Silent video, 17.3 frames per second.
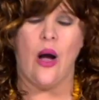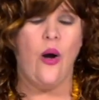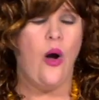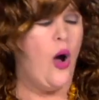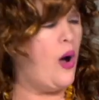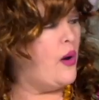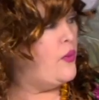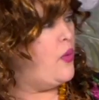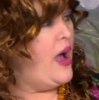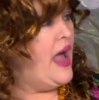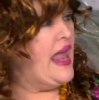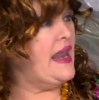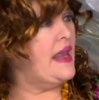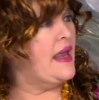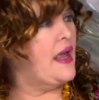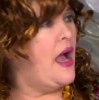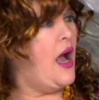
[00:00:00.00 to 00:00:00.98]
up,
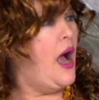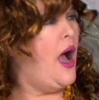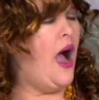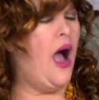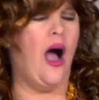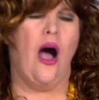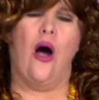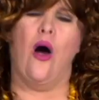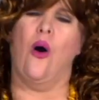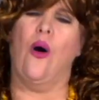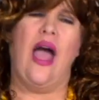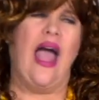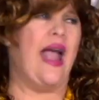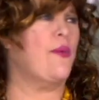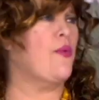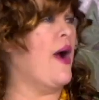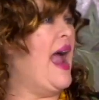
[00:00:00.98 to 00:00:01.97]
what? Oh,
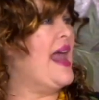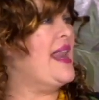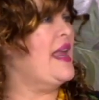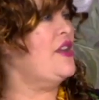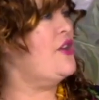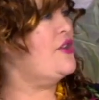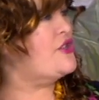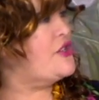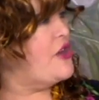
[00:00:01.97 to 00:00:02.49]
hey, you